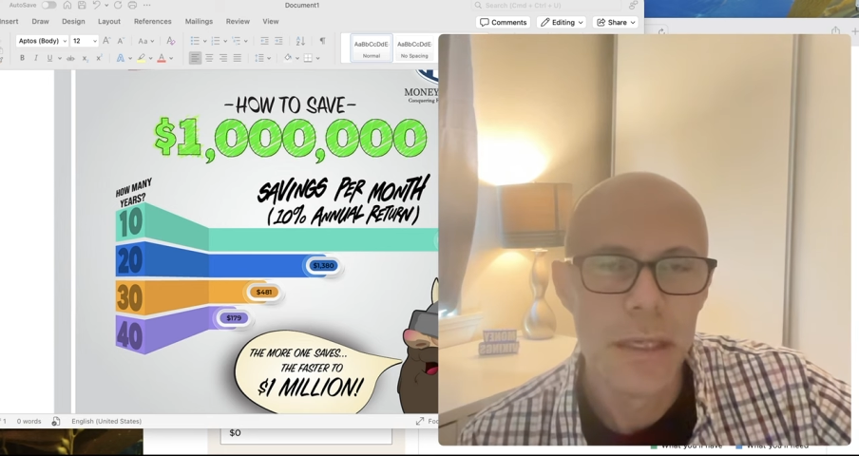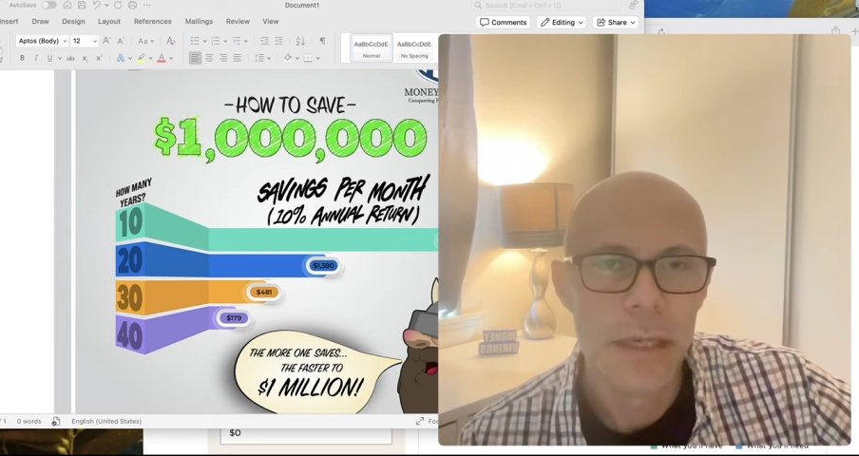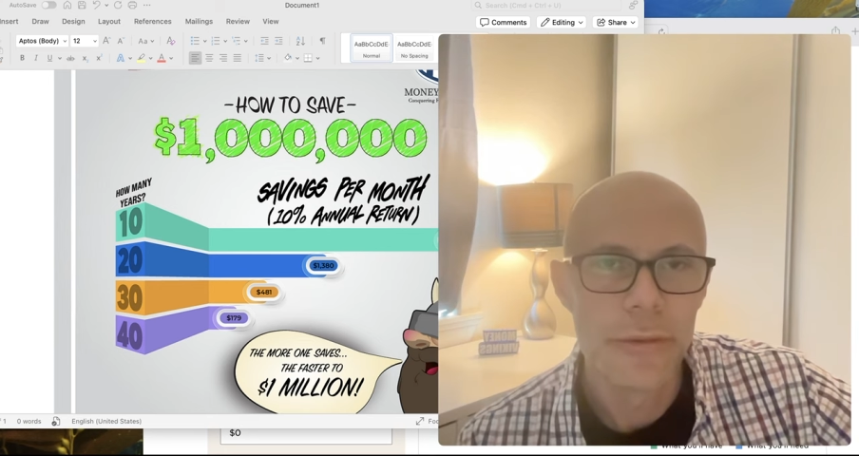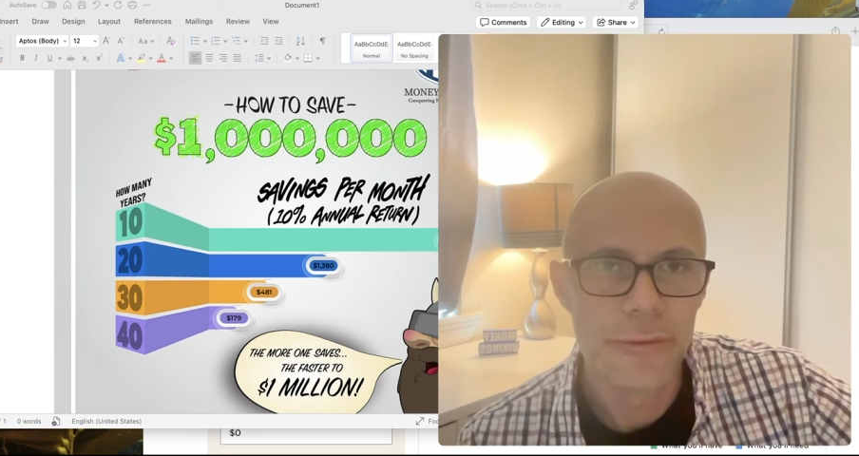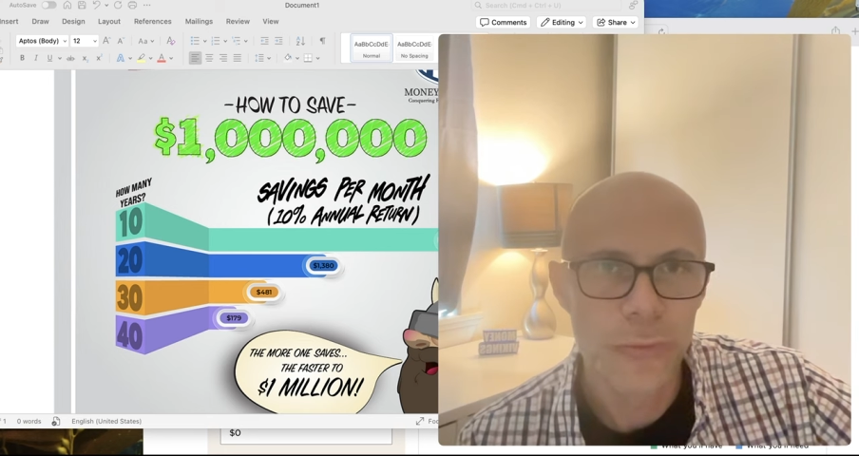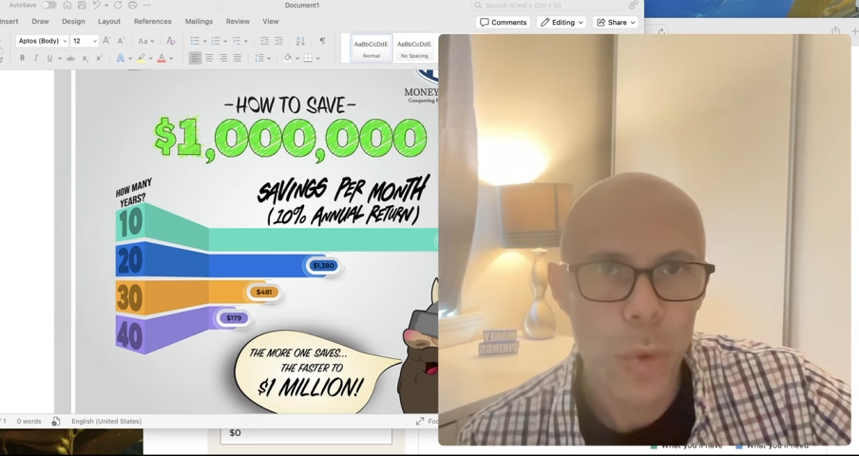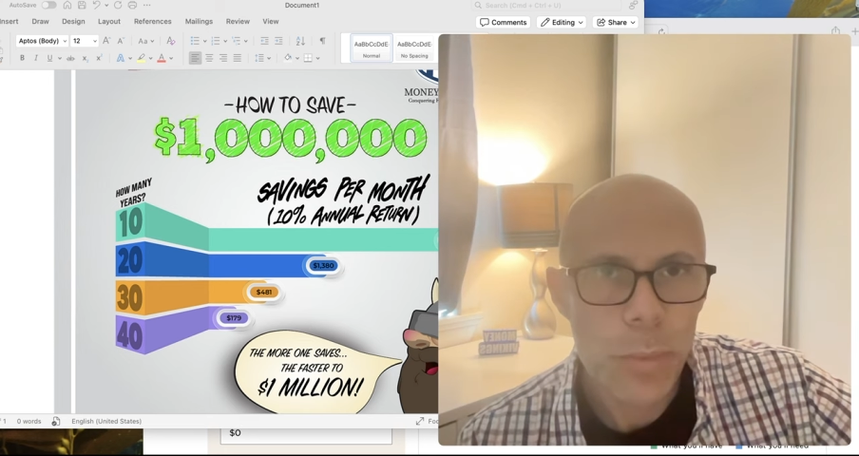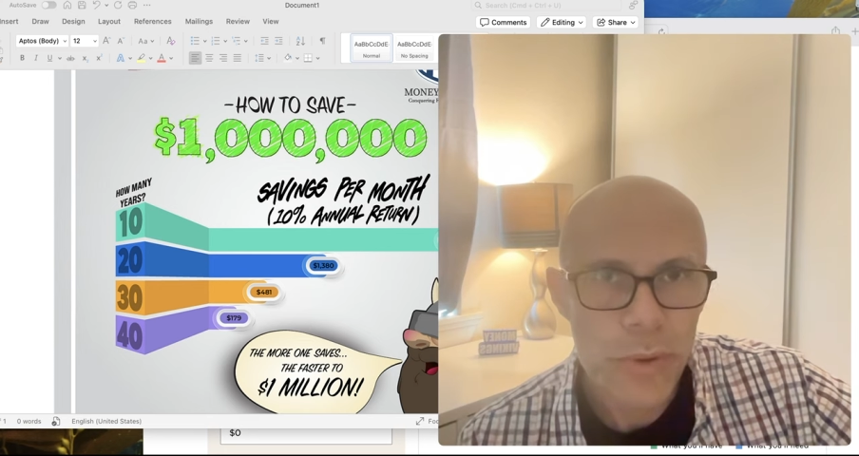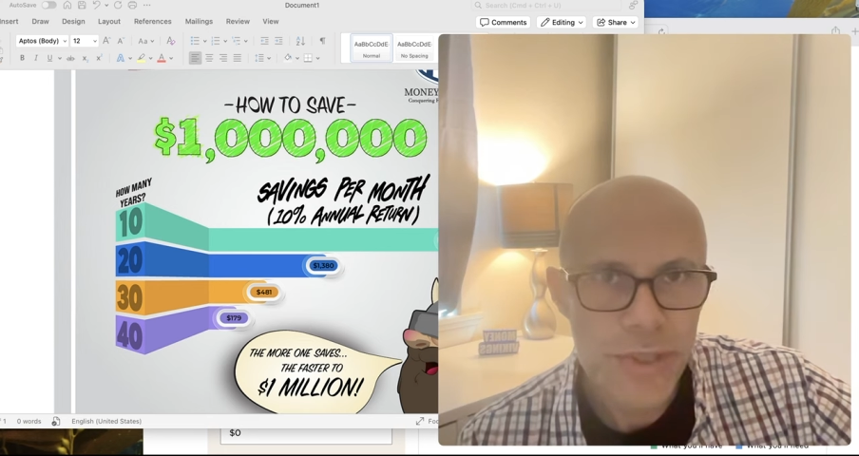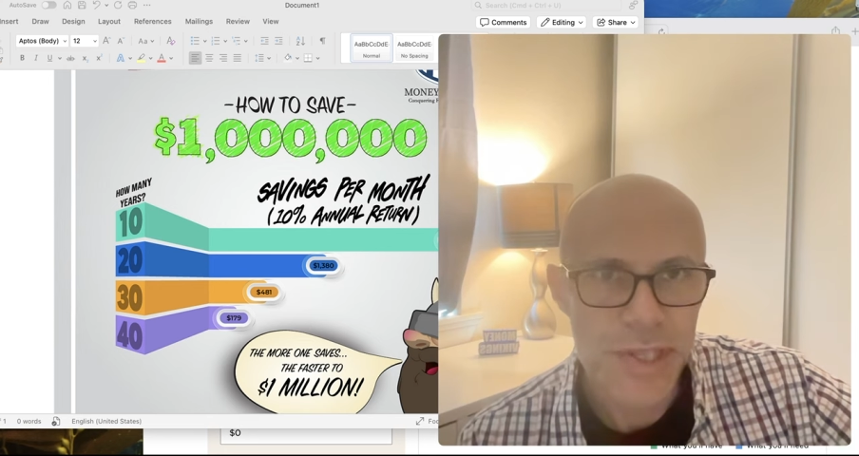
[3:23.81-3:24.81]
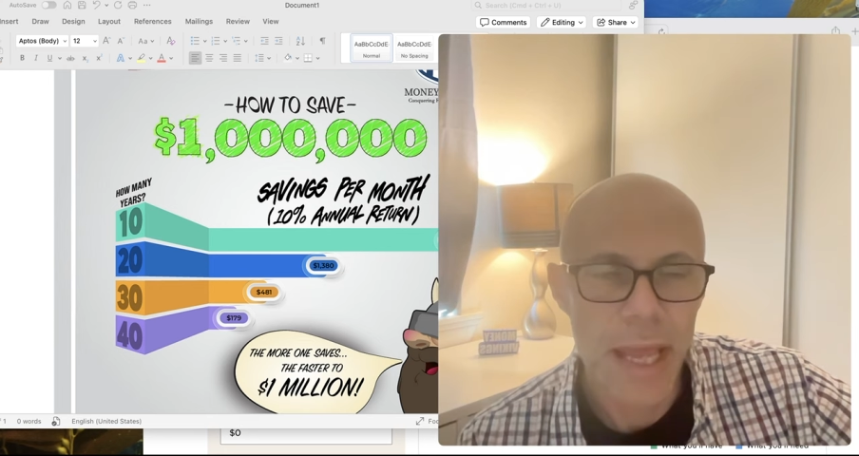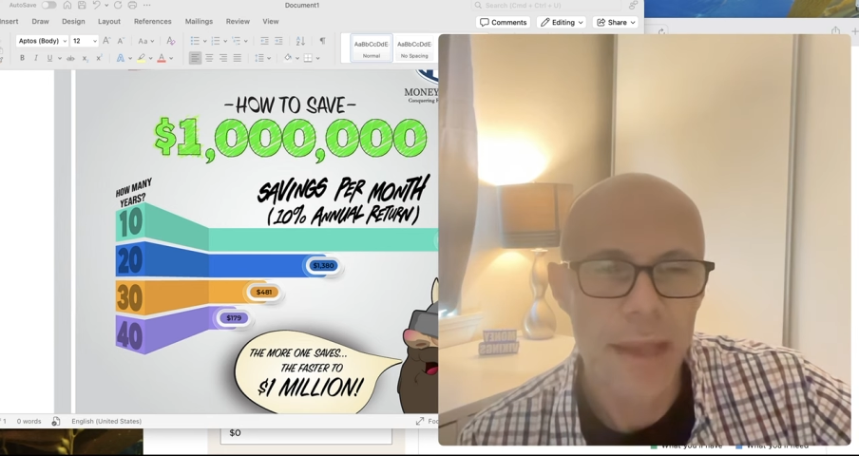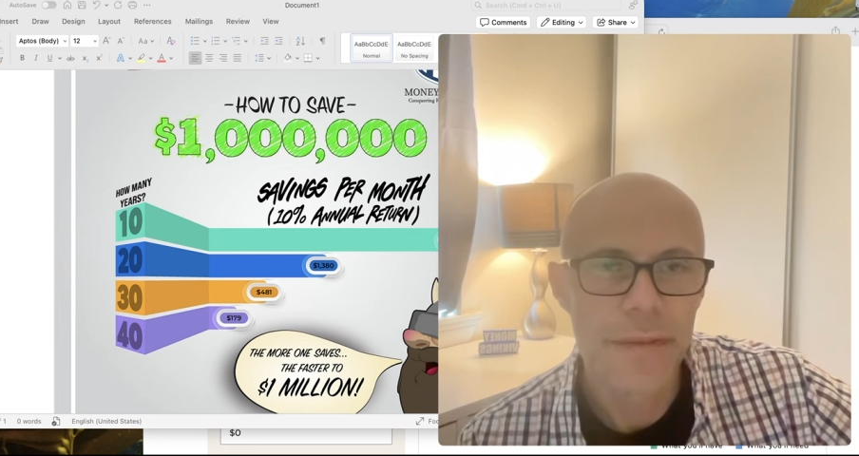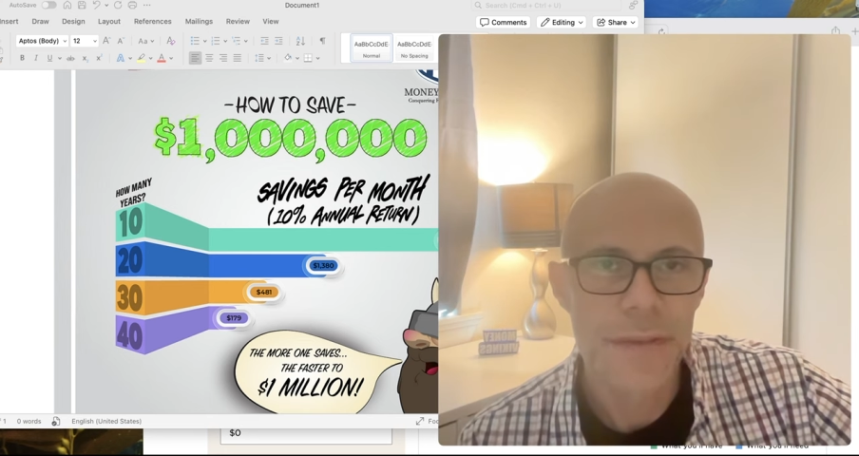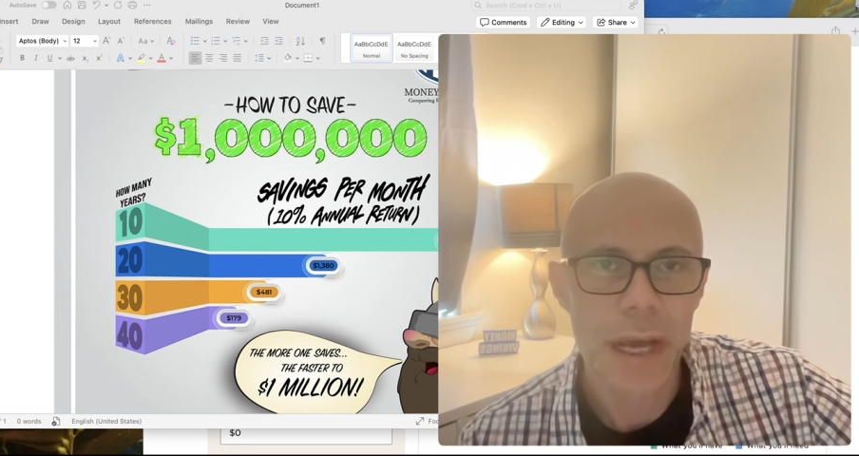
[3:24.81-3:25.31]

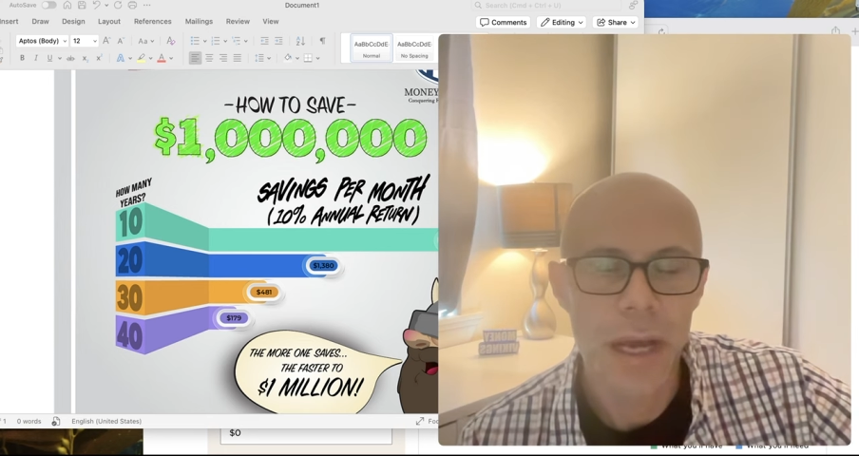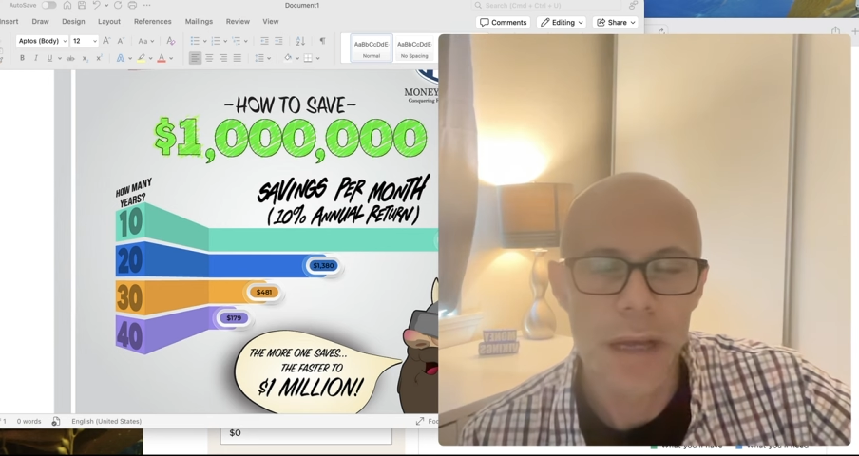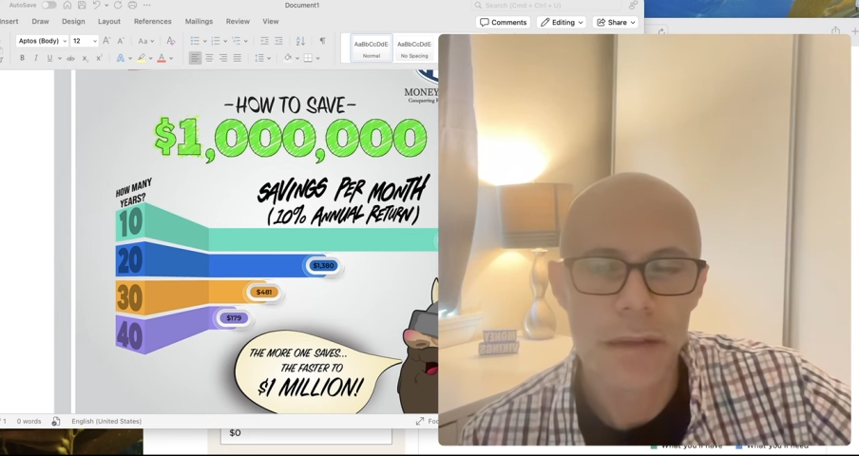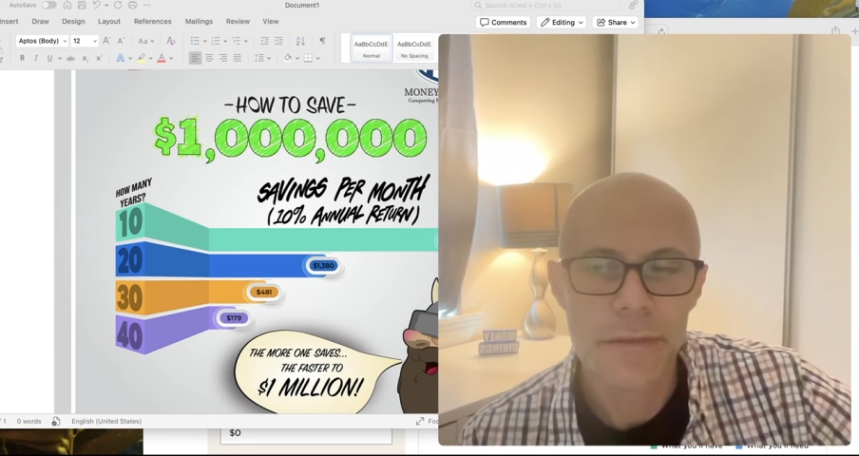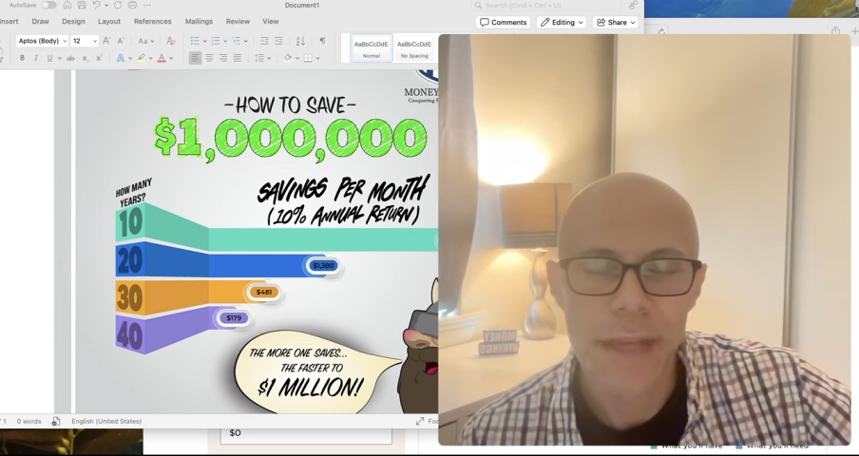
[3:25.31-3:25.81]
4% of